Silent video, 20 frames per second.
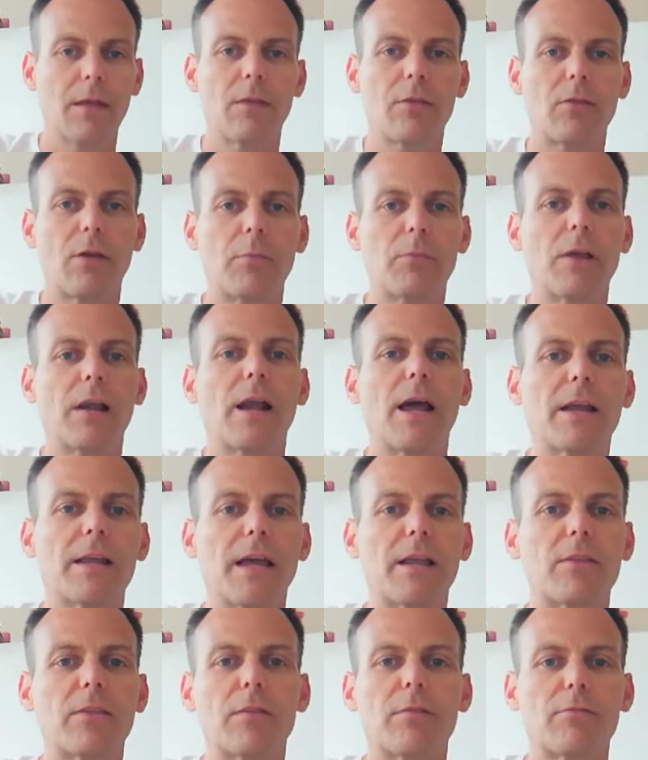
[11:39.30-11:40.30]
Something like
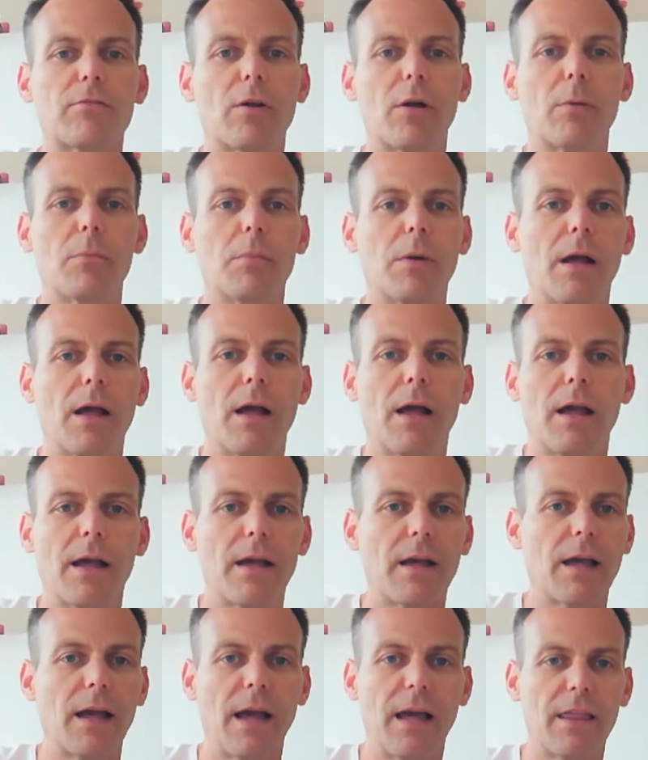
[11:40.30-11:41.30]
that, from
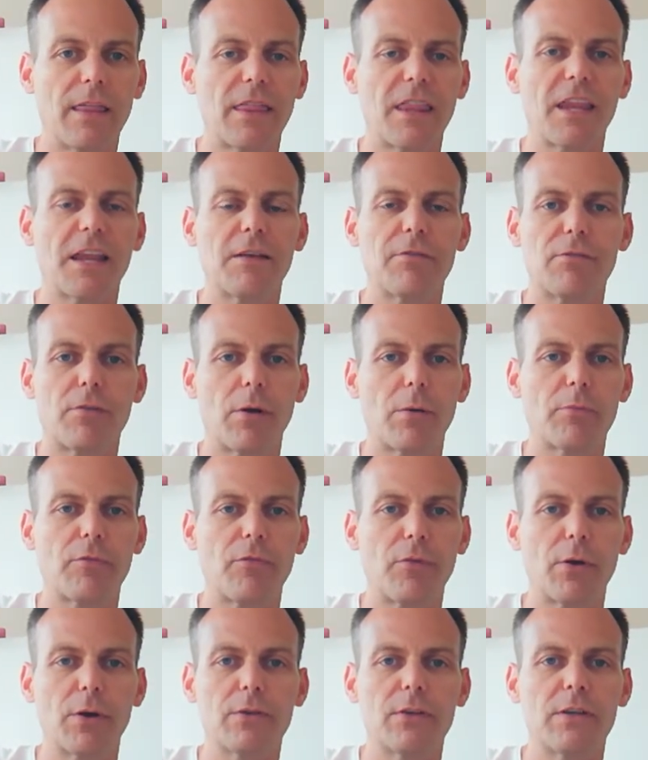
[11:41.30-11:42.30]
I think from
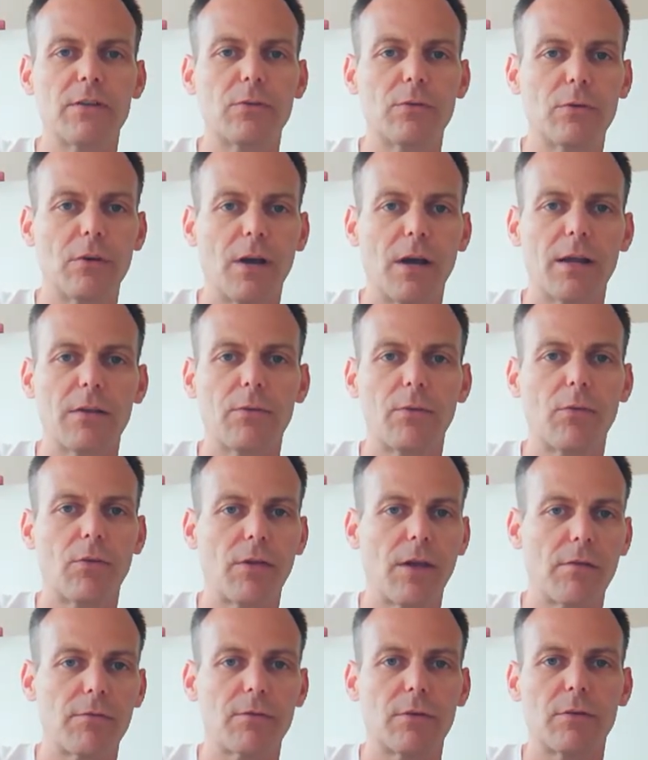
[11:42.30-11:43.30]
13 to 9 to
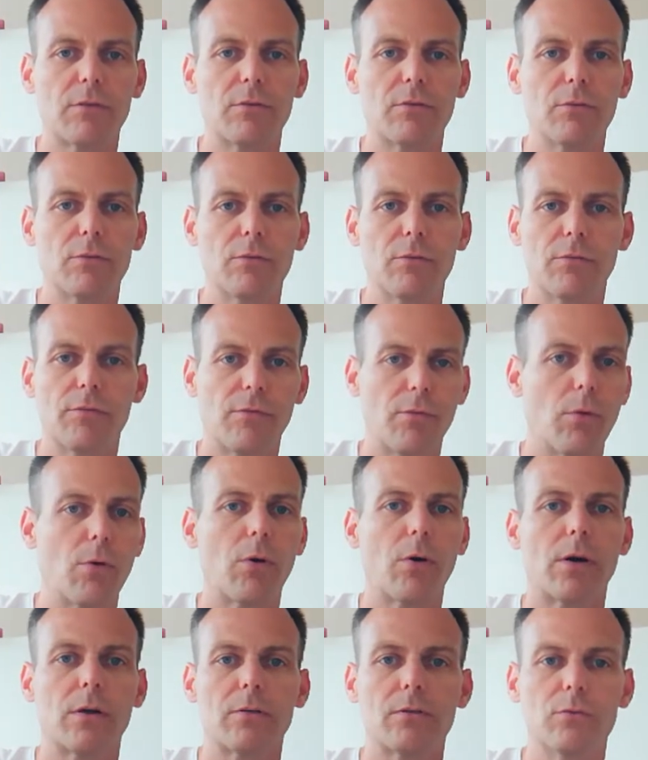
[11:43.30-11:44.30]
7 to
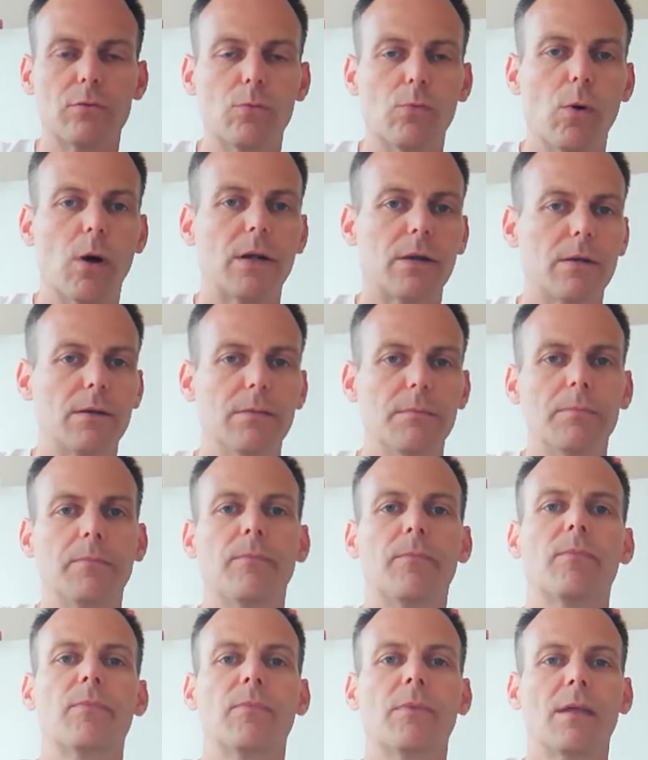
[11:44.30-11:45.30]
4 to 1
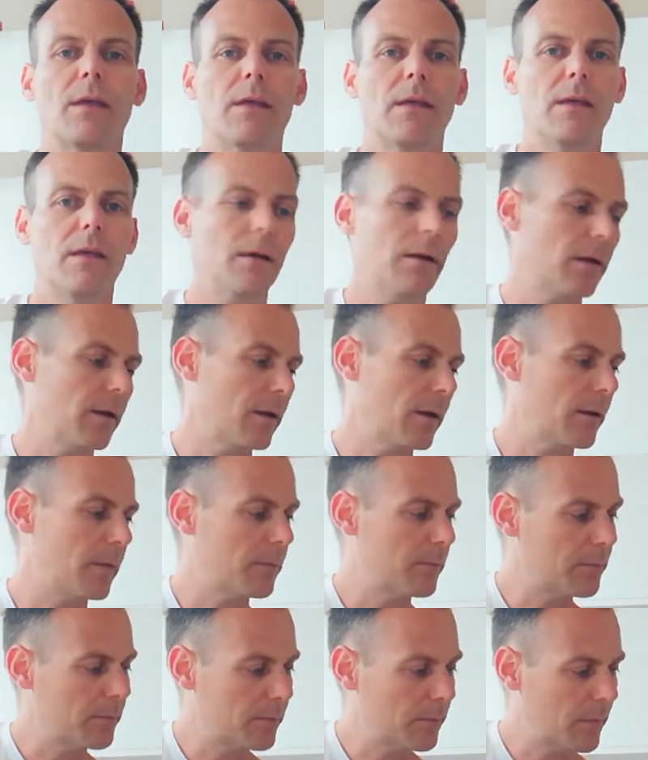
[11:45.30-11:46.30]

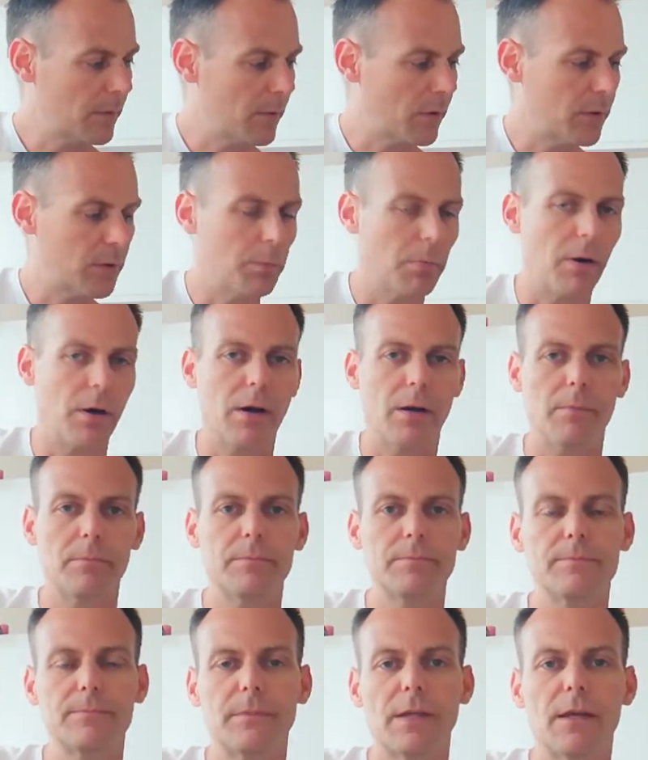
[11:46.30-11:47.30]
on the bar,
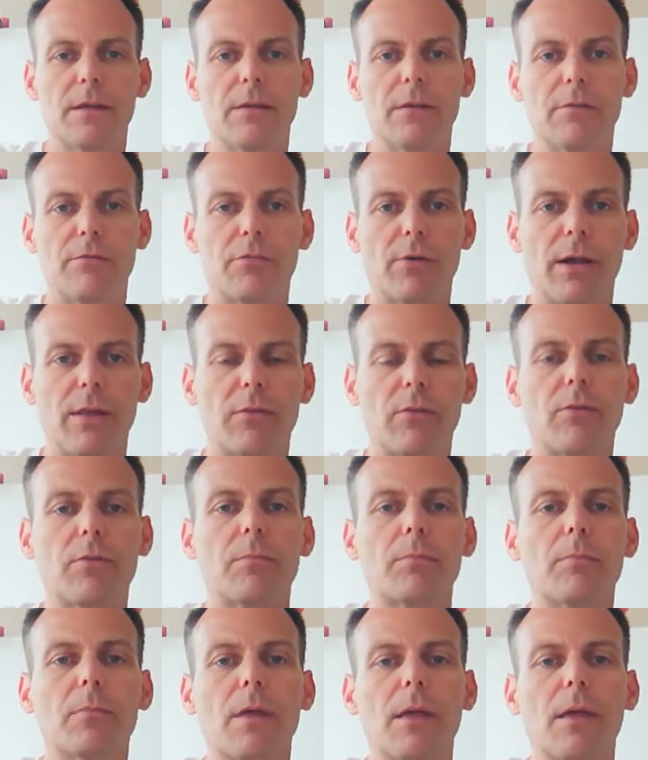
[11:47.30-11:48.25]
the frets.